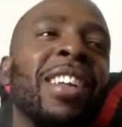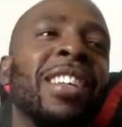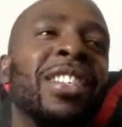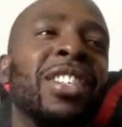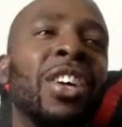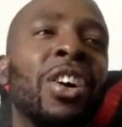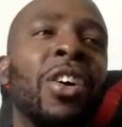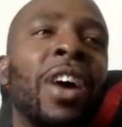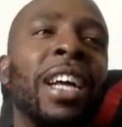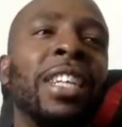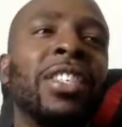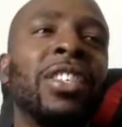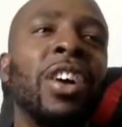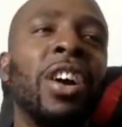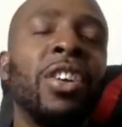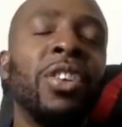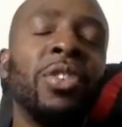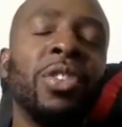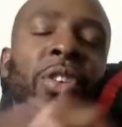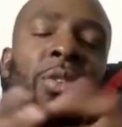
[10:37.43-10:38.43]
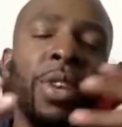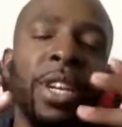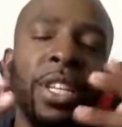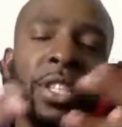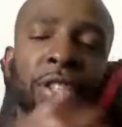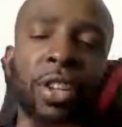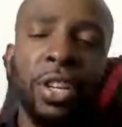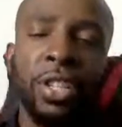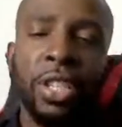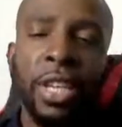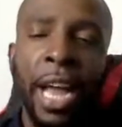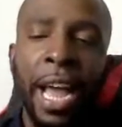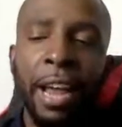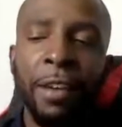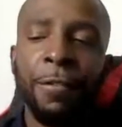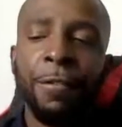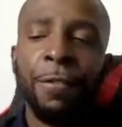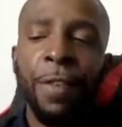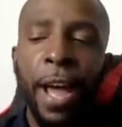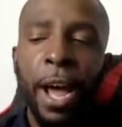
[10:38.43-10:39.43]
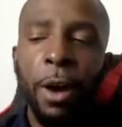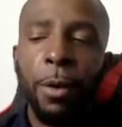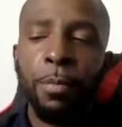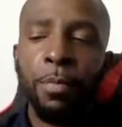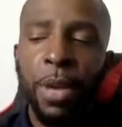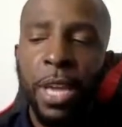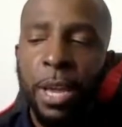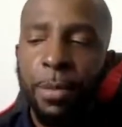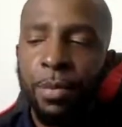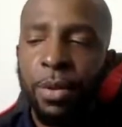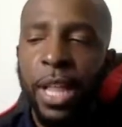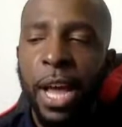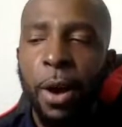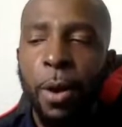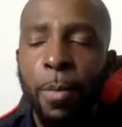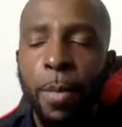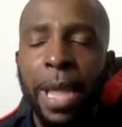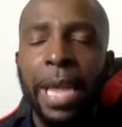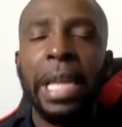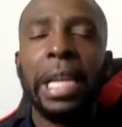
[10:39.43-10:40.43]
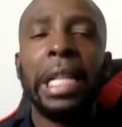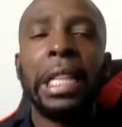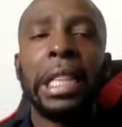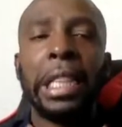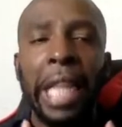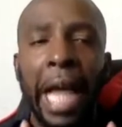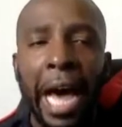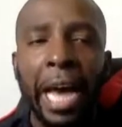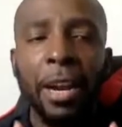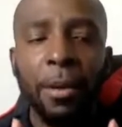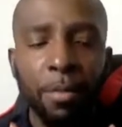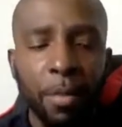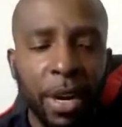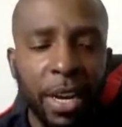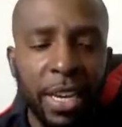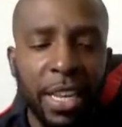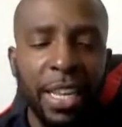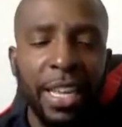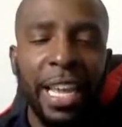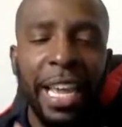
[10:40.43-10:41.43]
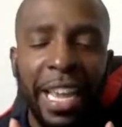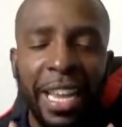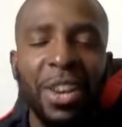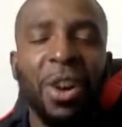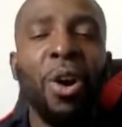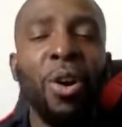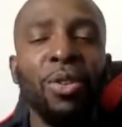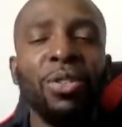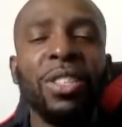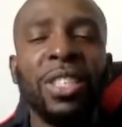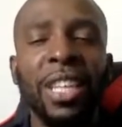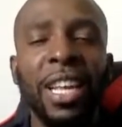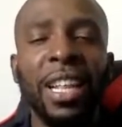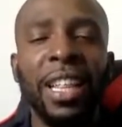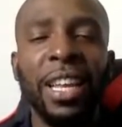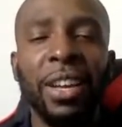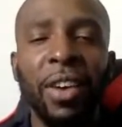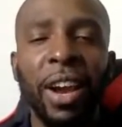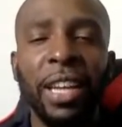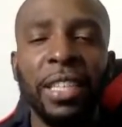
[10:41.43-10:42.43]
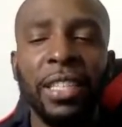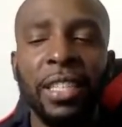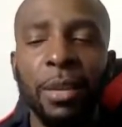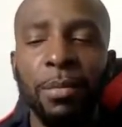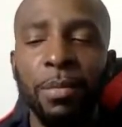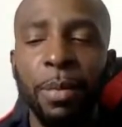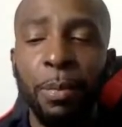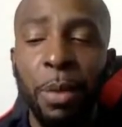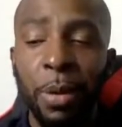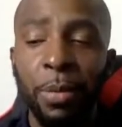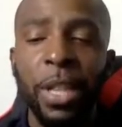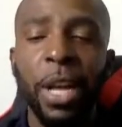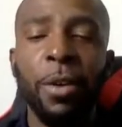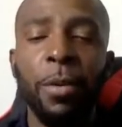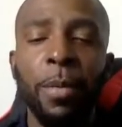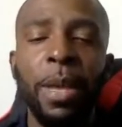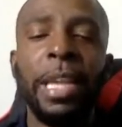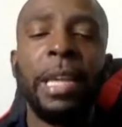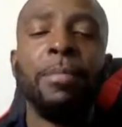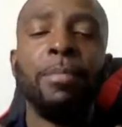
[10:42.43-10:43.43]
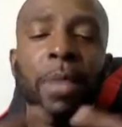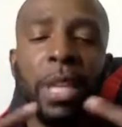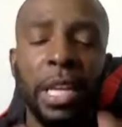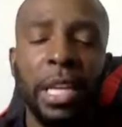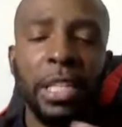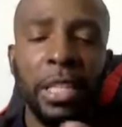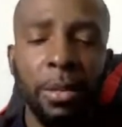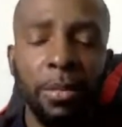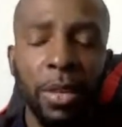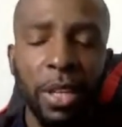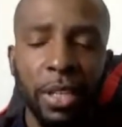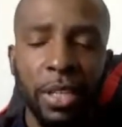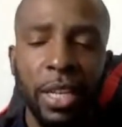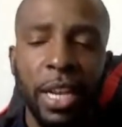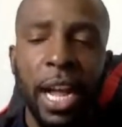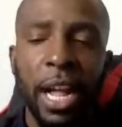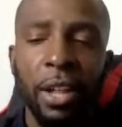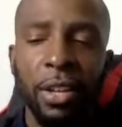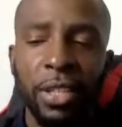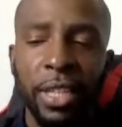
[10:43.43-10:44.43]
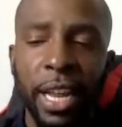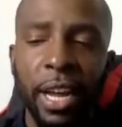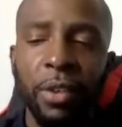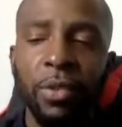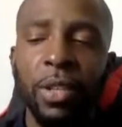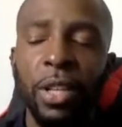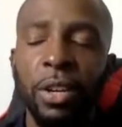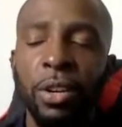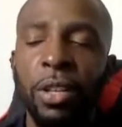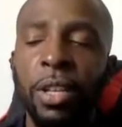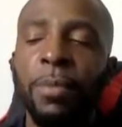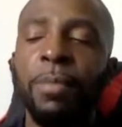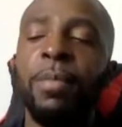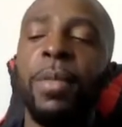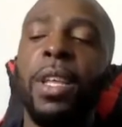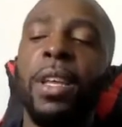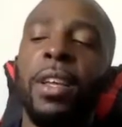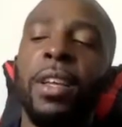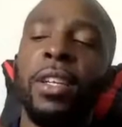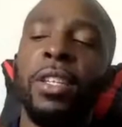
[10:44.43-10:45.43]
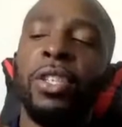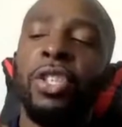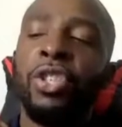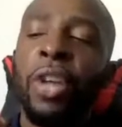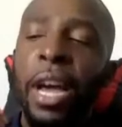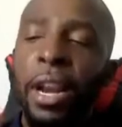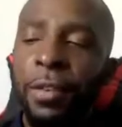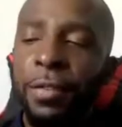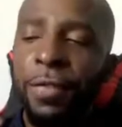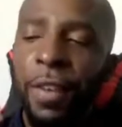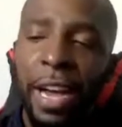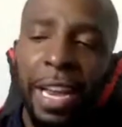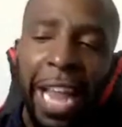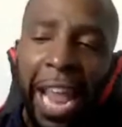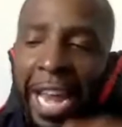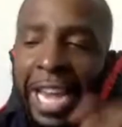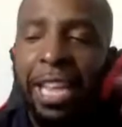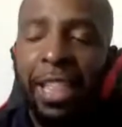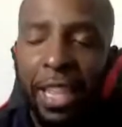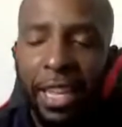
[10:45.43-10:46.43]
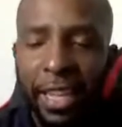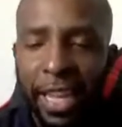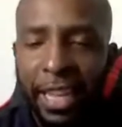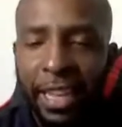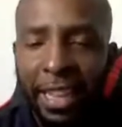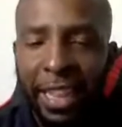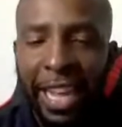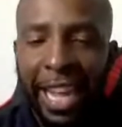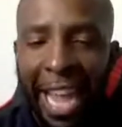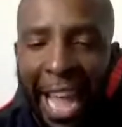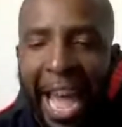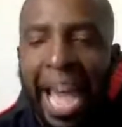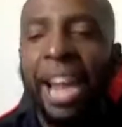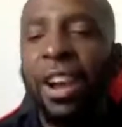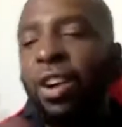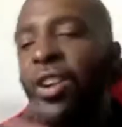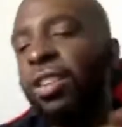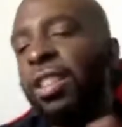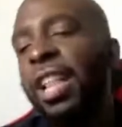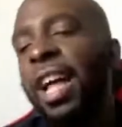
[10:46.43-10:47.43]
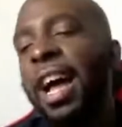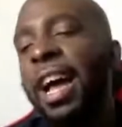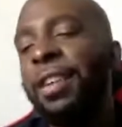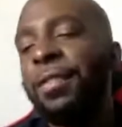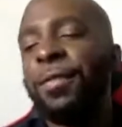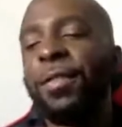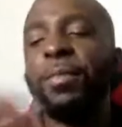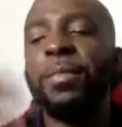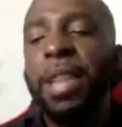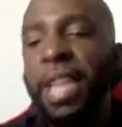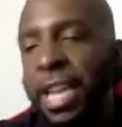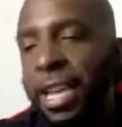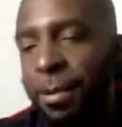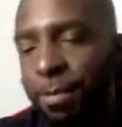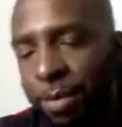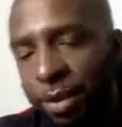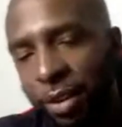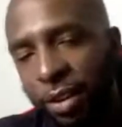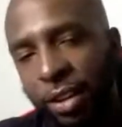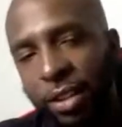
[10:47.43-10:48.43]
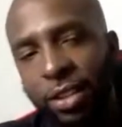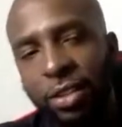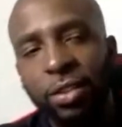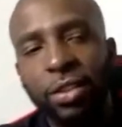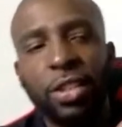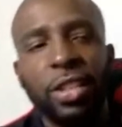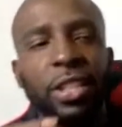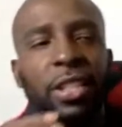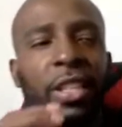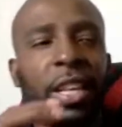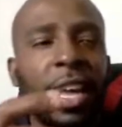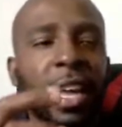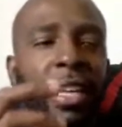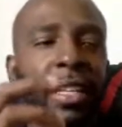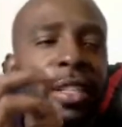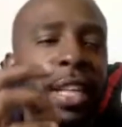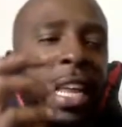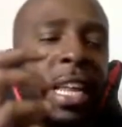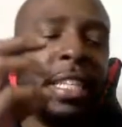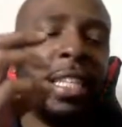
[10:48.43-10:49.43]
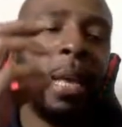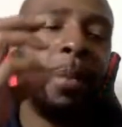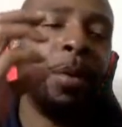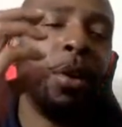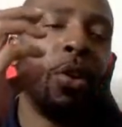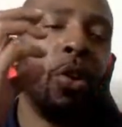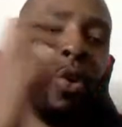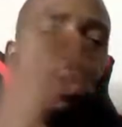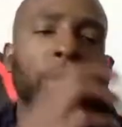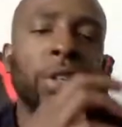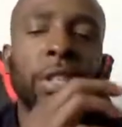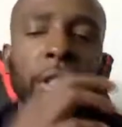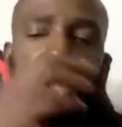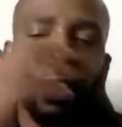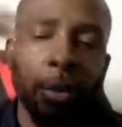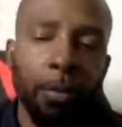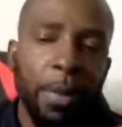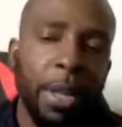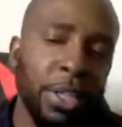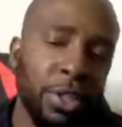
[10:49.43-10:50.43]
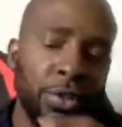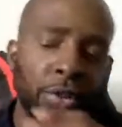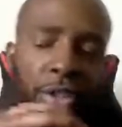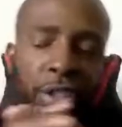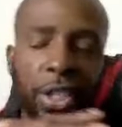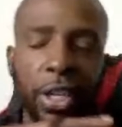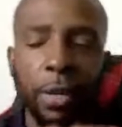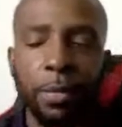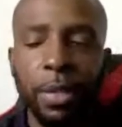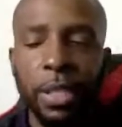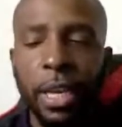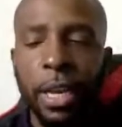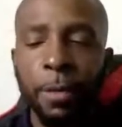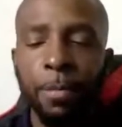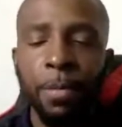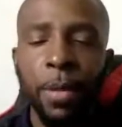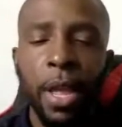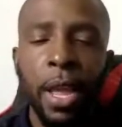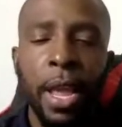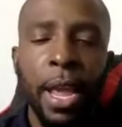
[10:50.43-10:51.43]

So I started doing the research, and I had found people that were making a lot of money in wholesaling, right? Some of the people that were making millions and millions of dollars. And I would literally try to find anything that they had online, from ebooks or just like any type of courses or mentorships. And